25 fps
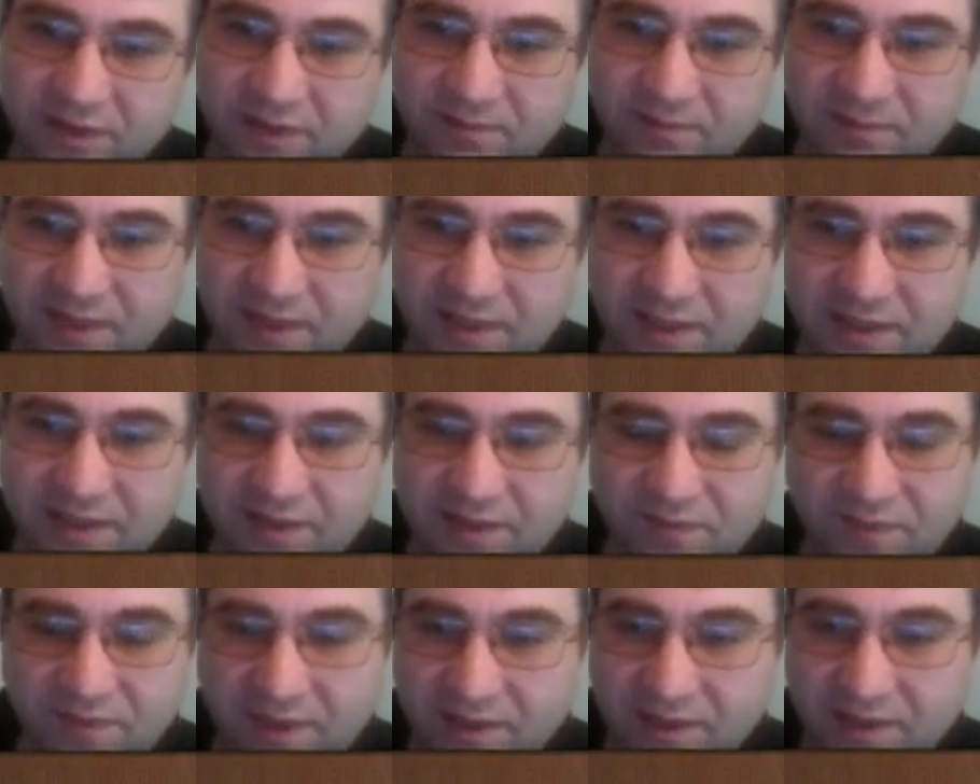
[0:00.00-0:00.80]
it made
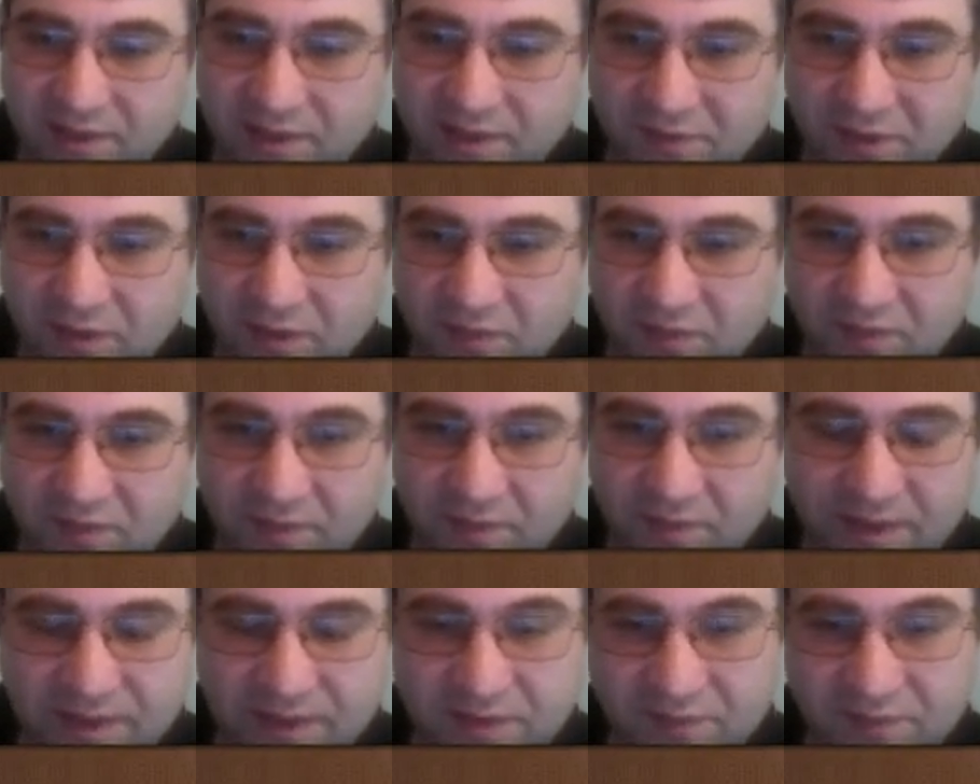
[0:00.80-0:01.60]
it very difficult for
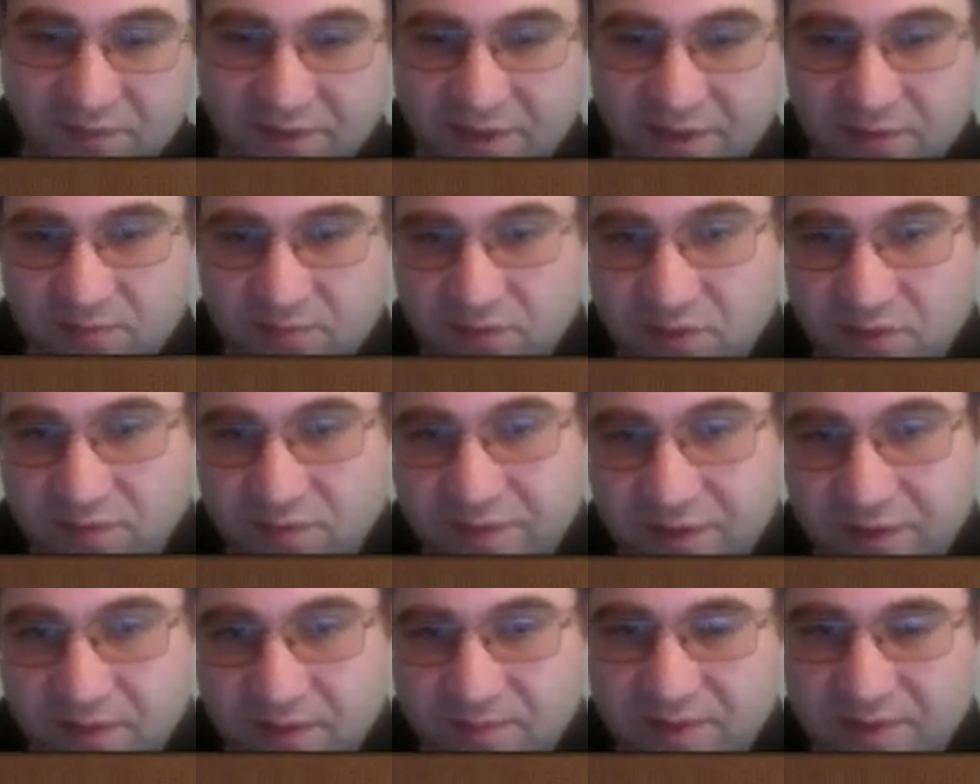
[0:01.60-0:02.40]
white to find a
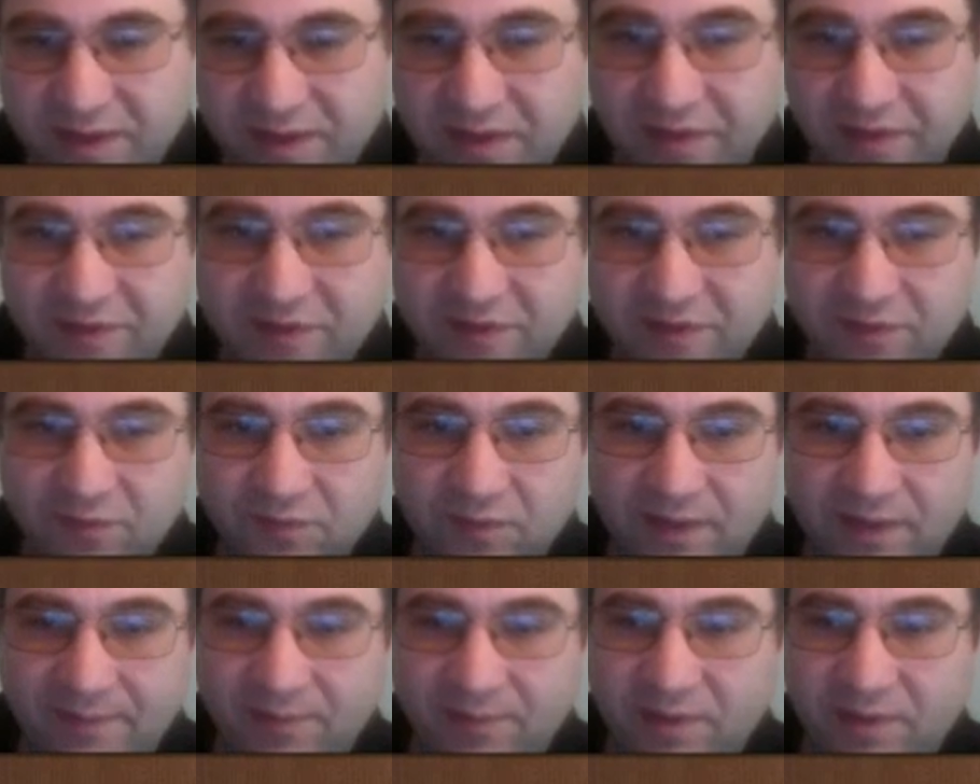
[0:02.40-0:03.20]
move here, because if
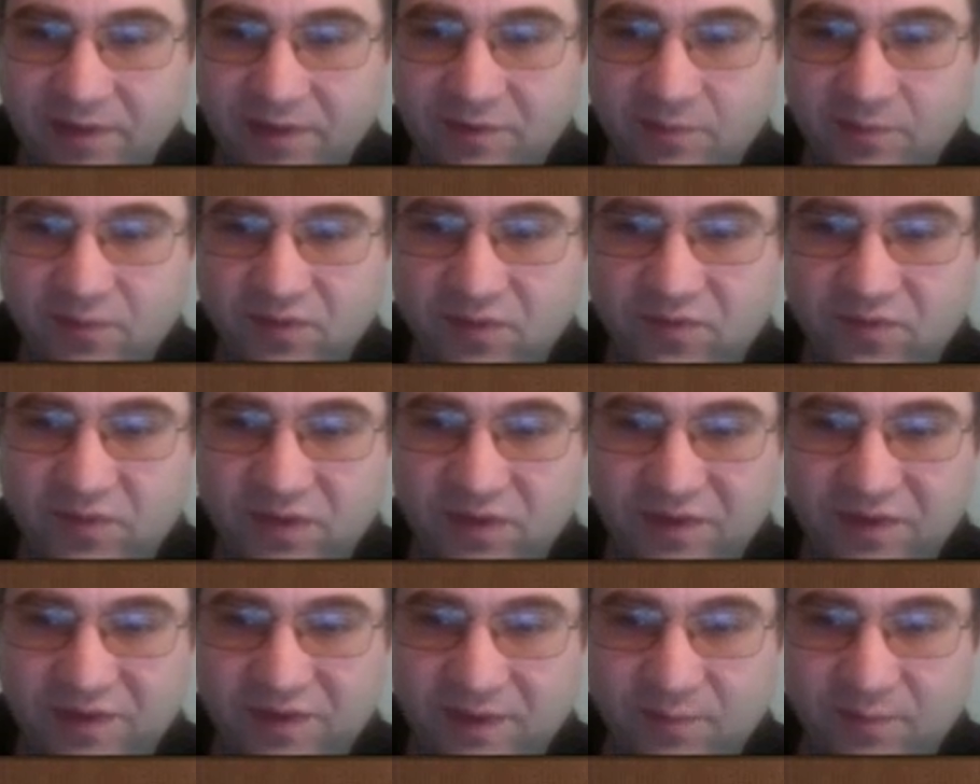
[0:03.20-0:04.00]
white plays a move,
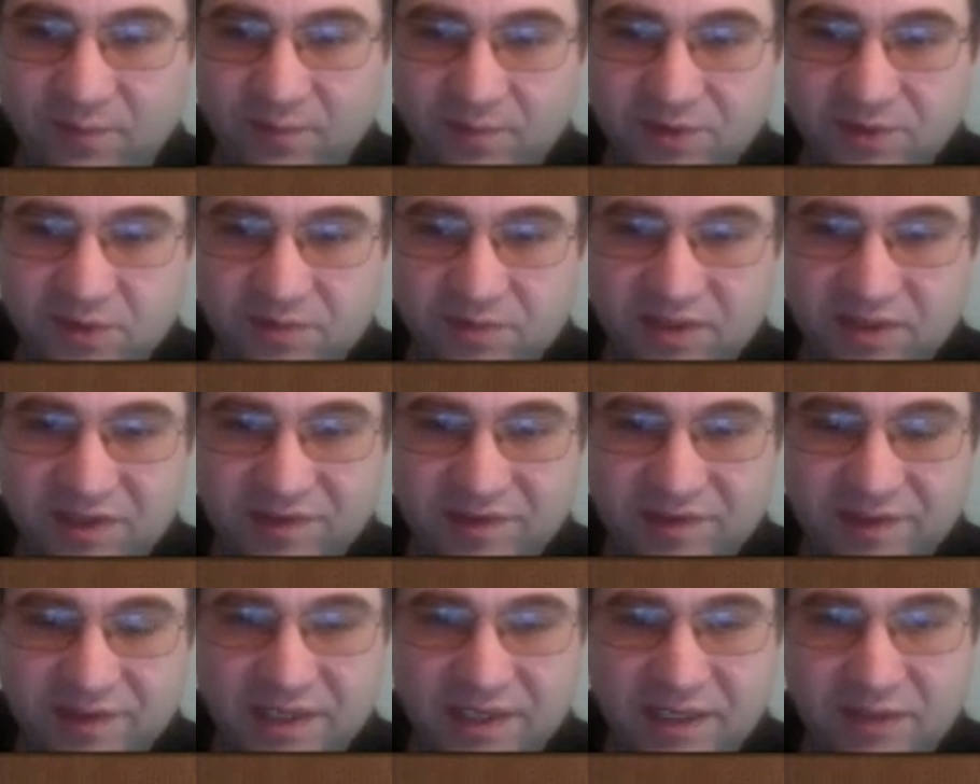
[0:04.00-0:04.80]
for example, bishop
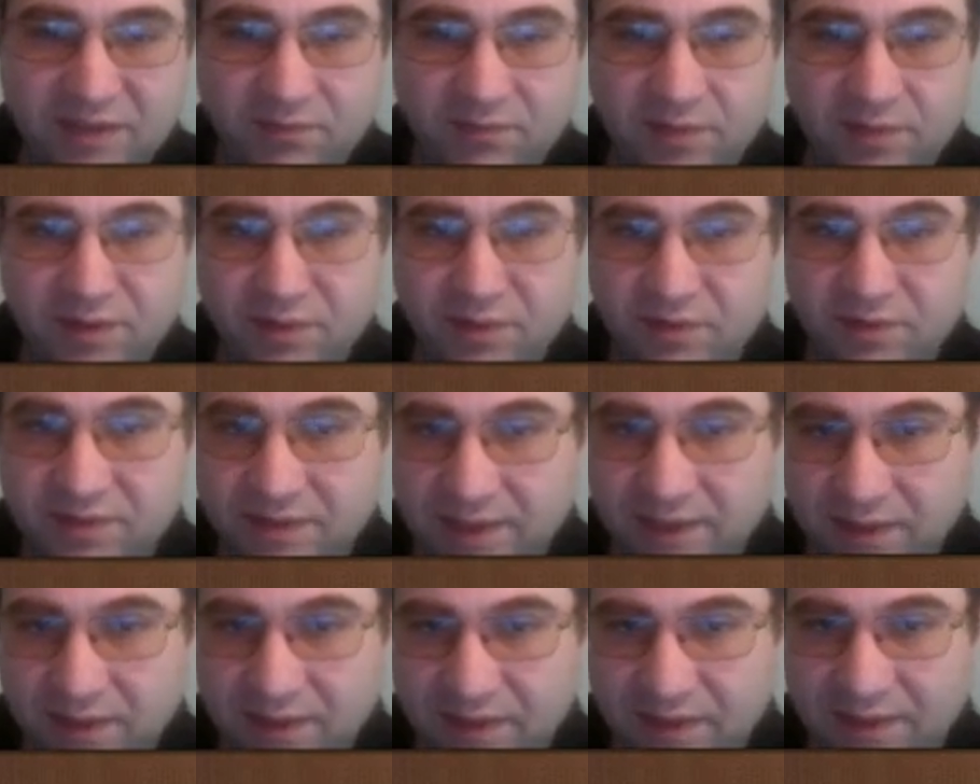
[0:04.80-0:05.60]
takes a8, we don't
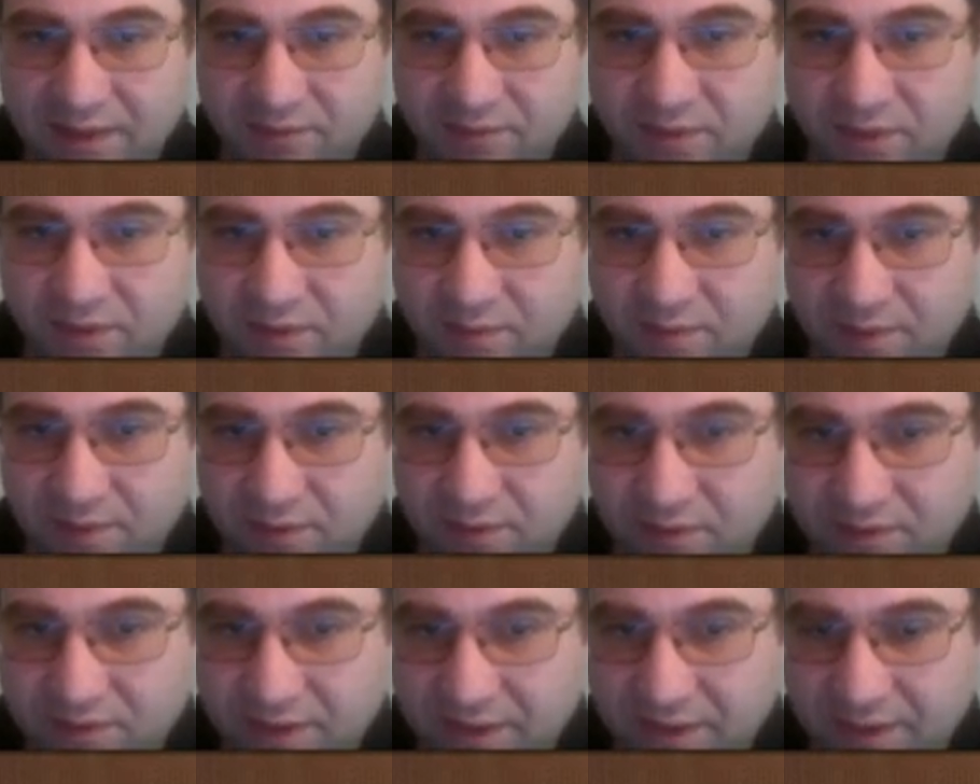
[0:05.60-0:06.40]
take that rook, we
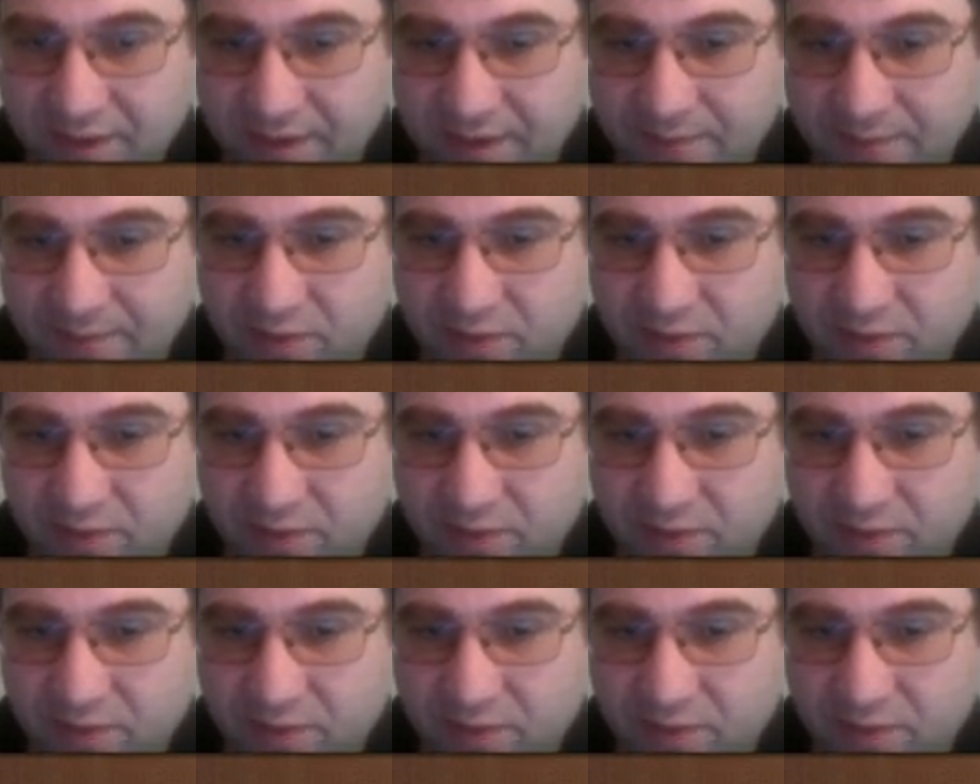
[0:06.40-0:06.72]
don't take that